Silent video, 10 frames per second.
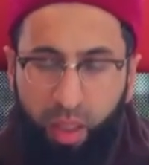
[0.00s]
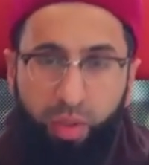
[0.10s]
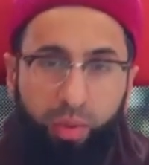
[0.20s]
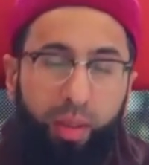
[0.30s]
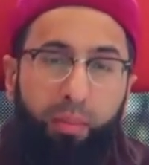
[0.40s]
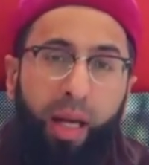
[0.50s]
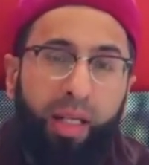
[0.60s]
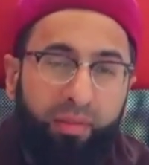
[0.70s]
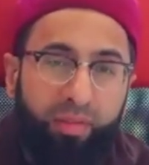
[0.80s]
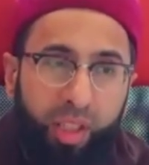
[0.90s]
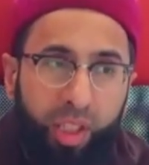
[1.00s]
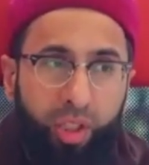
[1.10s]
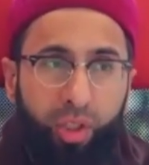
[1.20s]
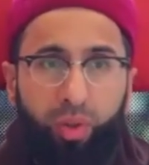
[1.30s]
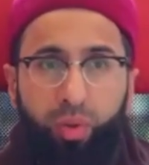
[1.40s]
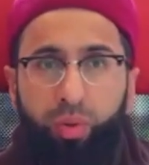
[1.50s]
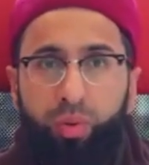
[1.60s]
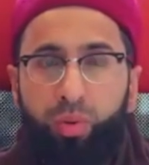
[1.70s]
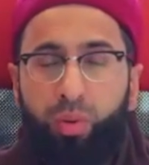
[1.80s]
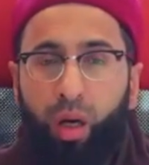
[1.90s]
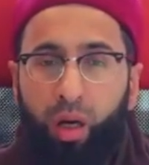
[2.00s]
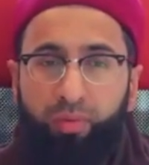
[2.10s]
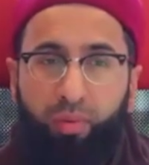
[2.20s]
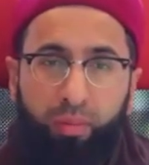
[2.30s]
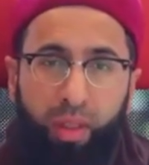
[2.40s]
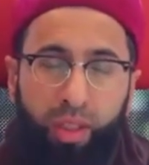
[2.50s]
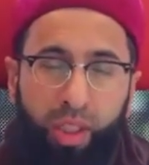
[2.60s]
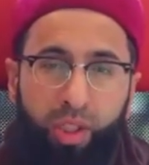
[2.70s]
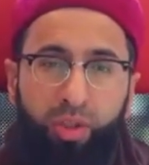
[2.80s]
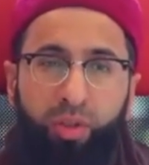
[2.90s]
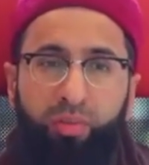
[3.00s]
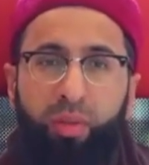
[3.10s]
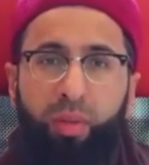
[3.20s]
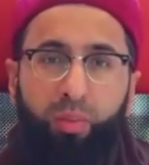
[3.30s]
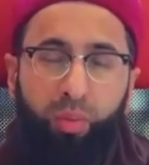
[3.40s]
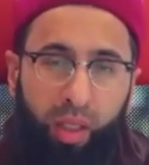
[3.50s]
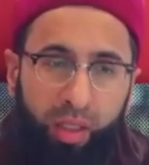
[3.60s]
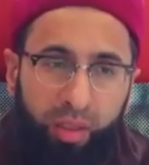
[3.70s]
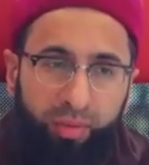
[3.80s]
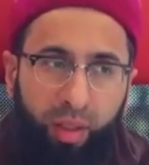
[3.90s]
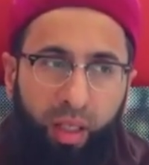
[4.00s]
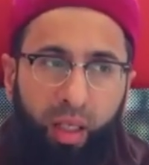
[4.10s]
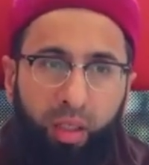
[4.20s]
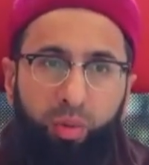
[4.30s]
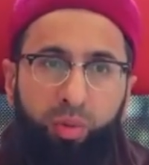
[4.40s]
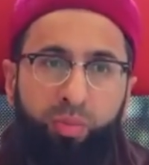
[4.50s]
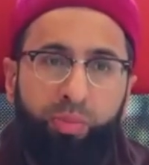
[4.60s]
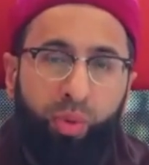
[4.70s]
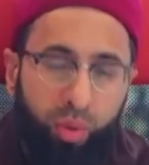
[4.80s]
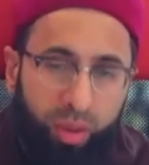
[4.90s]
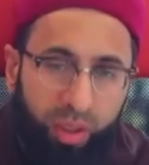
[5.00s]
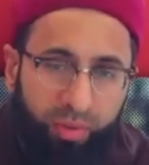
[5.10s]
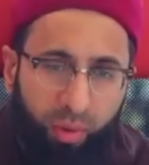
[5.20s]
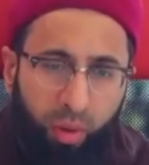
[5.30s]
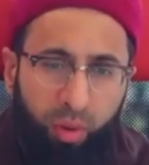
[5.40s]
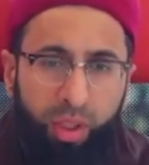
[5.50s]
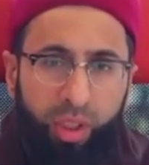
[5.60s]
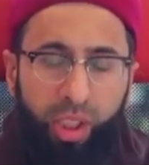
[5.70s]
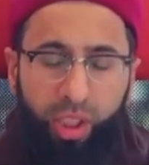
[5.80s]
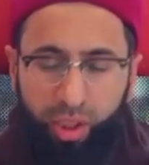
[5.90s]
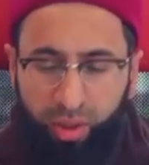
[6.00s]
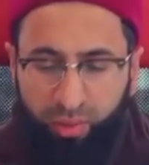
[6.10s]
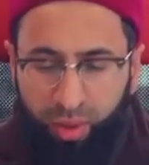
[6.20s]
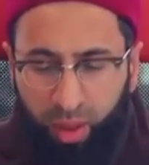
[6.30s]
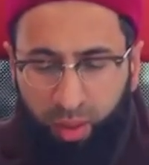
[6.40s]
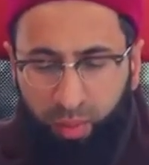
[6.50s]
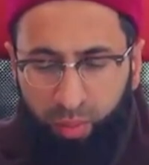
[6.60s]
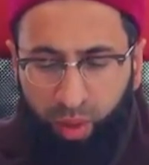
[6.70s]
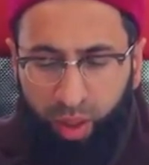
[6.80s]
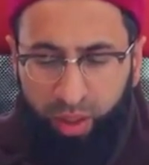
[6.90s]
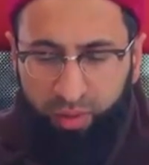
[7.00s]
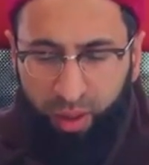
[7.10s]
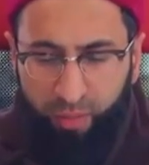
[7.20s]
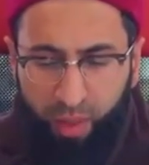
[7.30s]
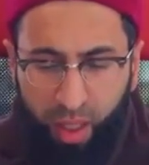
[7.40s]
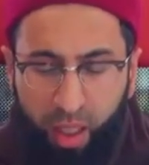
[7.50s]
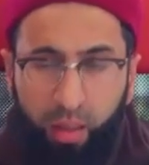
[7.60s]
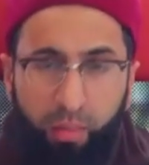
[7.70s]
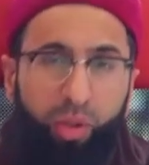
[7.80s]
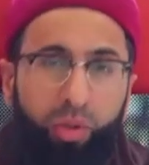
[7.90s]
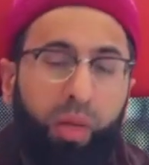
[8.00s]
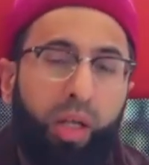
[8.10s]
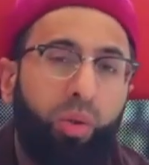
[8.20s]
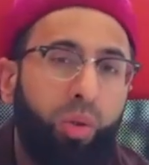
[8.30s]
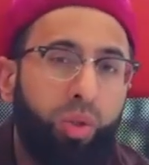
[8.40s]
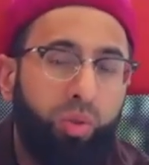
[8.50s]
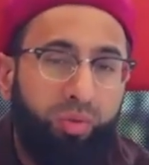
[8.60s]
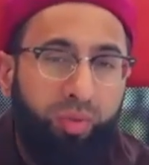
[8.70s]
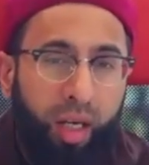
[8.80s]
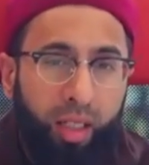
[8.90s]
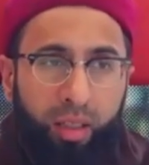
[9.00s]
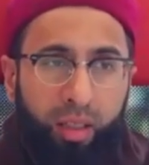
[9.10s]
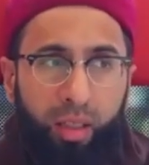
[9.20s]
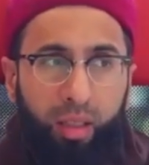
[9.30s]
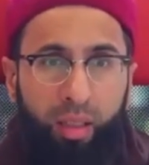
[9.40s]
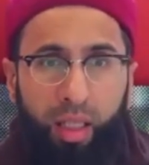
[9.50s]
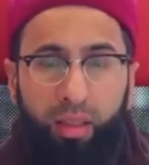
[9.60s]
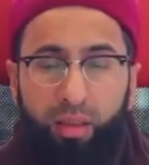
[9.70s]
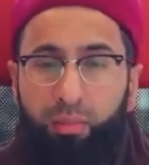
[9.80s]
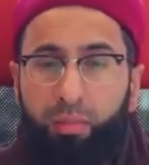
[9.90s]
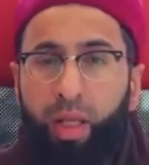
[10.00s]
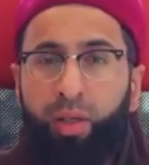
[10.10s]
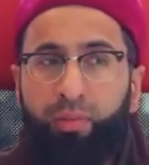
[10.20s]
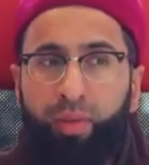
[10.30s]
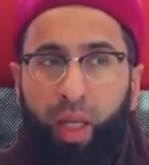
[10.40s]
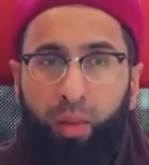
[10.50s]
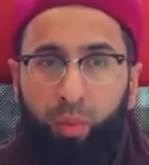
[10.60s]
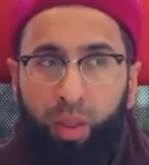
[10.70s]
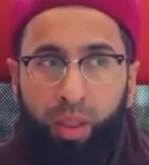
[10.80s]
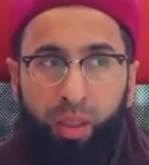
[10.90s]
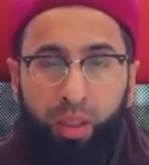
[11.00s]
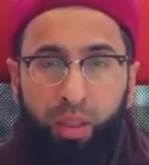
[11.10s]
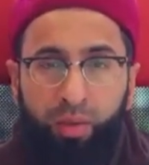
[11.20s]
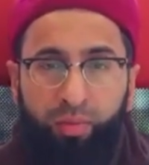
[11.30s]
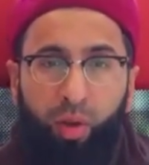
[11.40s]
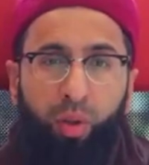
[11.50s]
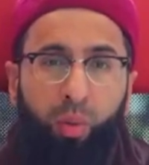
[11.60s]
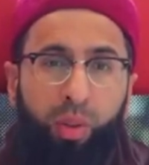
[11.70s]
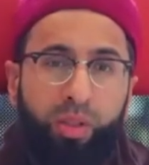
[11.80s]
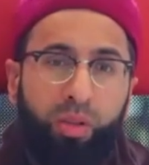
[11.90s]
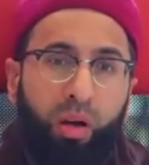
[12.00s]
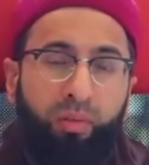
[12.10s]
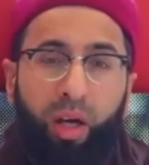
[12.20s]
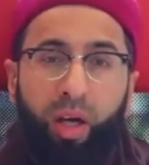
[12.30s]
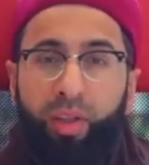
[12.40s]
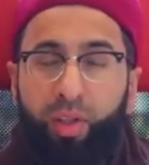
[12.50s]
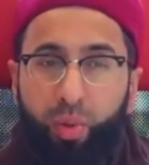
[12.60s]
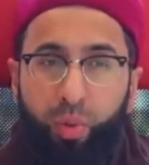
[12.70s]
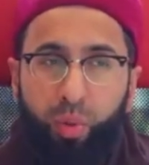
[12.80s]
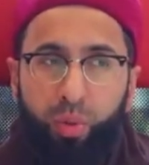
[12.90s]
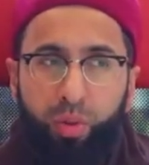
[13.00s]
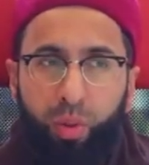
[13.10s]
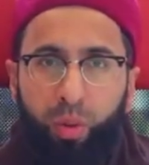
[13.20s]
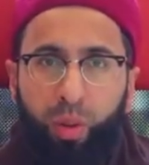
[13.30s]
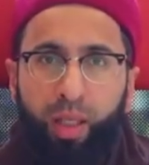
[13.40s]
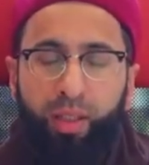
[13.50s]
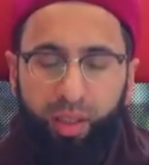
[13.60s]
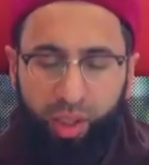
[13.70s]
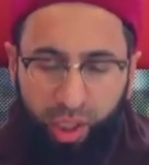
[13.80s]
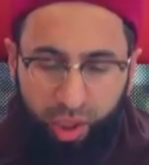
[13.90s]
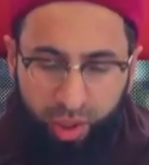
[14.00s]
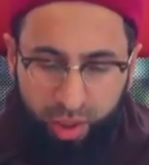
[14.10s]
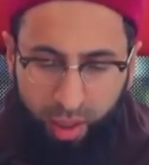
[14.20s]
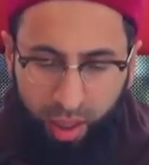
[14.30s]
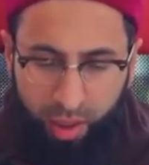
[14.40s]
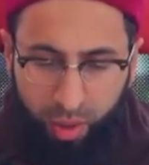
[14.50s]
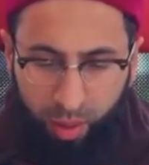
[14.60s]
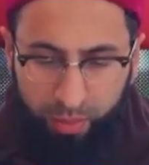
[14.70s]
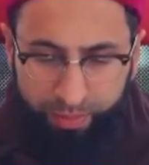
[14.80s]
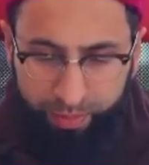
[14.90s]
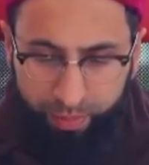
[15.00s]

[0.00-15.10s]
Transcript: So they might have teachers who are from the teachers of Imam Abu Hanifa and who broadly follow the teachings of Imam Abu Hanifa, but you might also find that many of them were followers of other schools or other teachers as well.